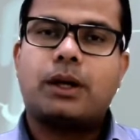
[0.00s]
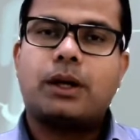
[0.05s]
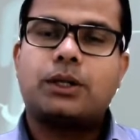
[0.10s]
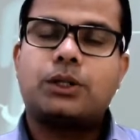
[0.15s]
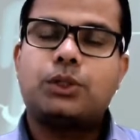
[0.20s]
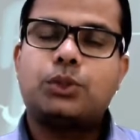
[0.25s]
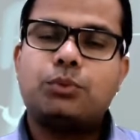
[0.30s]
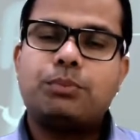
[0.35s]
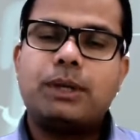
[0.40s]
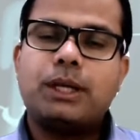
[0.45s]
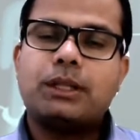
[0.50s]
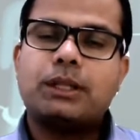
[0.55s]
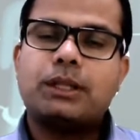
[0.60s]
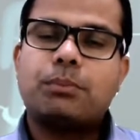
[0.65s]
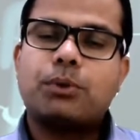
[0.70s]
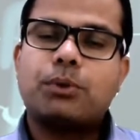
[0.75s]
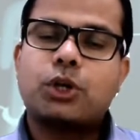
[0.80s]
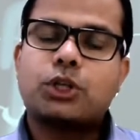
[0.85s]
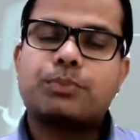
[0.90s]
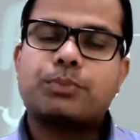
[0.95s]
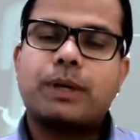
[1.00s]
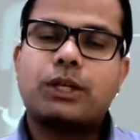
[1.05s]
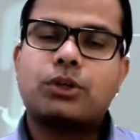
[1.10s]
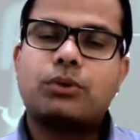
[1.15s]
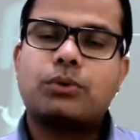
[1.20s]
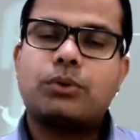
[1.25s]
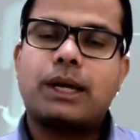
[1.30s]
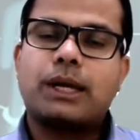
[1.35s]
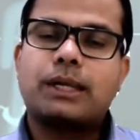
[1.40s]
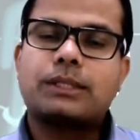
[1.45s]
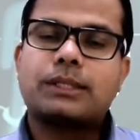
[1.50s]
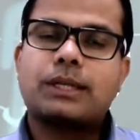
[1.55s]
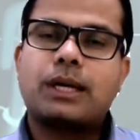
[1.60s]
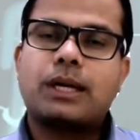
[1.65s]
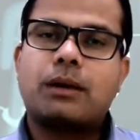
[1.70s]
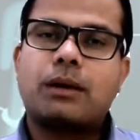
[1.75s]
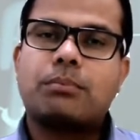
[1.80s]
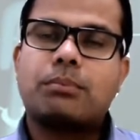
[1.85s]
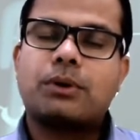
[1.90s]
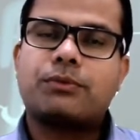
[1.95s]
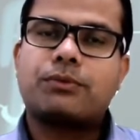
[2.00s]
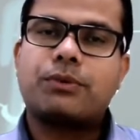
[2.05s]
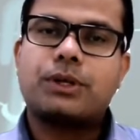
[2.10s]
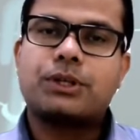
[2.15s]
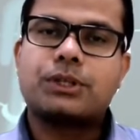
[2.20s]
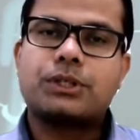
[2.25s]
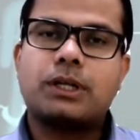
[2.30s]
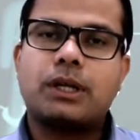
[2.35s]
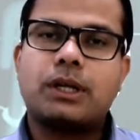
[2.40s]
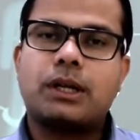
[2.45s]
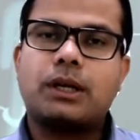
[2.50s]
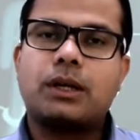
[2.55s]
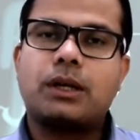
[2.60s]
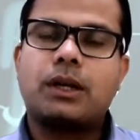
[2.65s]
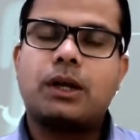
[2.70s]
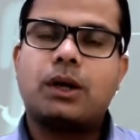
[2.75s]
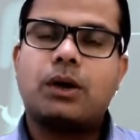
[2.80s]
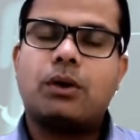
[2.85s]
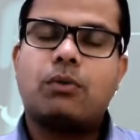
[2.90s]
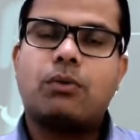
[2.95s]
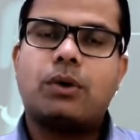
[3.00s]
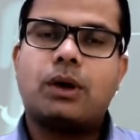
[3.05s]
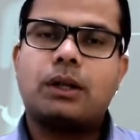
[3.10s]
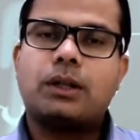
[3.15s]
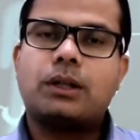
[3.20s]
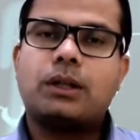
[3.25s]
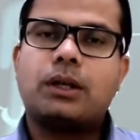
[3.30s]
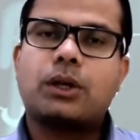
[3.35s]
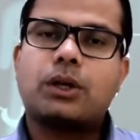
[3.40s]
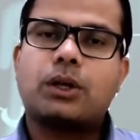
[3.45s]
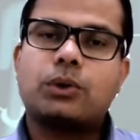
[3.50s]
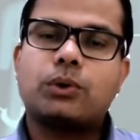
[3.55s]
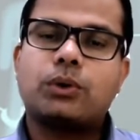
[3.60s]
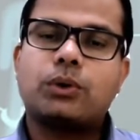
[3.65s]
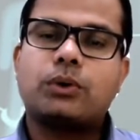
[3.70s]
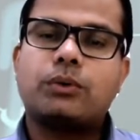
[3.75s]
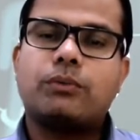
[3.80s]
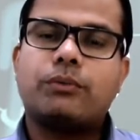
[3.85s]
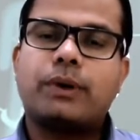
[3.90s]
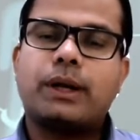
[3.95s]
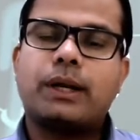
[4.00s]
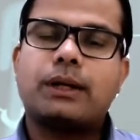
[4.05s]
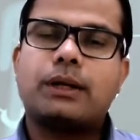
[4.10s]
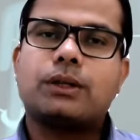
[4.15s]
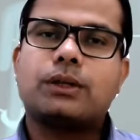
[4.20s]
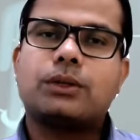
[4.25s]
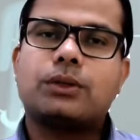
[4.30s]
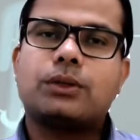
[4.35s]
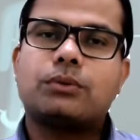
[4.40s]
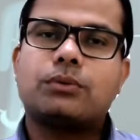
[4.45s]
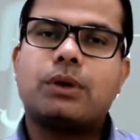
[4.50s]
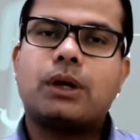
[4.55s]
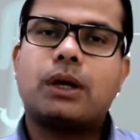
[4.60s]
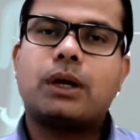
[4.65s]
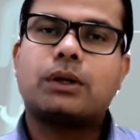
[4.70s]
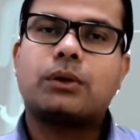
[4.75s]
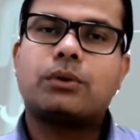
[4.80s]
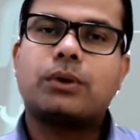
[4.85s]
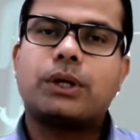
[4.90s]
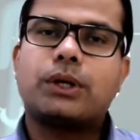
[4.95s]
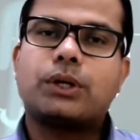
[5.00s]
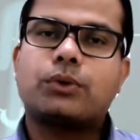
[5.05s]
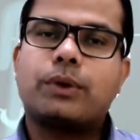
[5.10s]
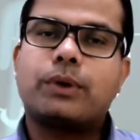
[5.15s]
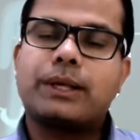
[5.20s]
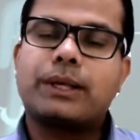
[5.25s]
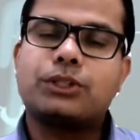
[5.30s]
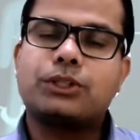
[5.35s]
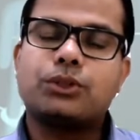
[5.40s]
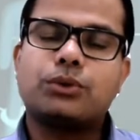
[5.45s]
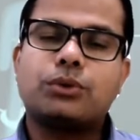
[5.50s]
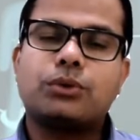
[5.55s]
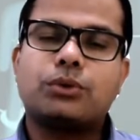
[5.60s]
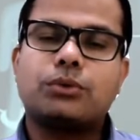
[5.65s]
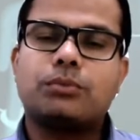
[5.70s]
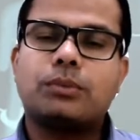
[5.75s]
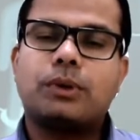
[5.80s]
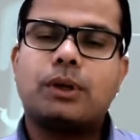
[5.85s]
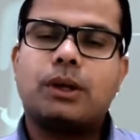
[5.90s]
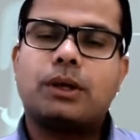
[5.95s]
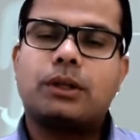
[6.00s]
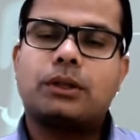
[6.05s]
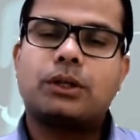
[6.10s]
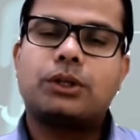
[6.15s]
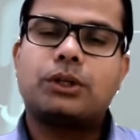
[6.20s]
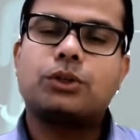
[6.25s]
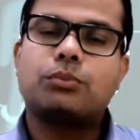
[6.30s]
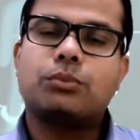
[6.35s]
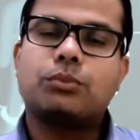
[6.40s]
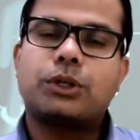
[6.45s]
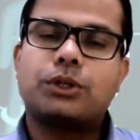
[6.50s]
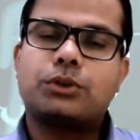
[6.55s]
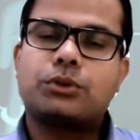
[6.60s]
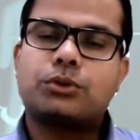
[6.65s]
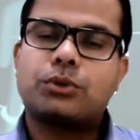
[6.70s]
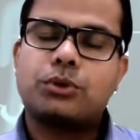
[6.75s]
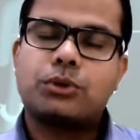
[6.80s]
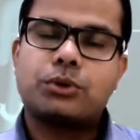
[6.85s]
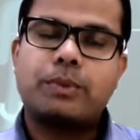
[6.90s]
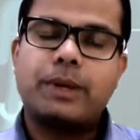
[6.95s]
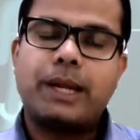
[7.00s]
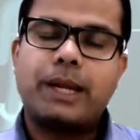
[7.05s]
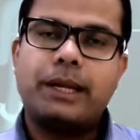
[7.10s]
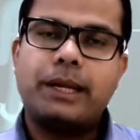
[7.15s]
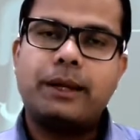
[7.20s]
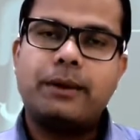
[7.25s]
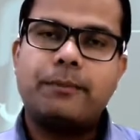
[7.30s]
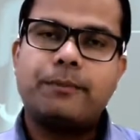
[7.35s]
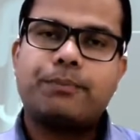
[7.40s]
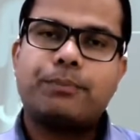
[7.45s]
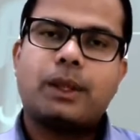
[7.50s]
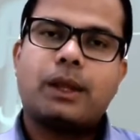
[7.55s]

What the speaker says: You being the prospective HR professional, what are the role when you are going to assume the human resource planning,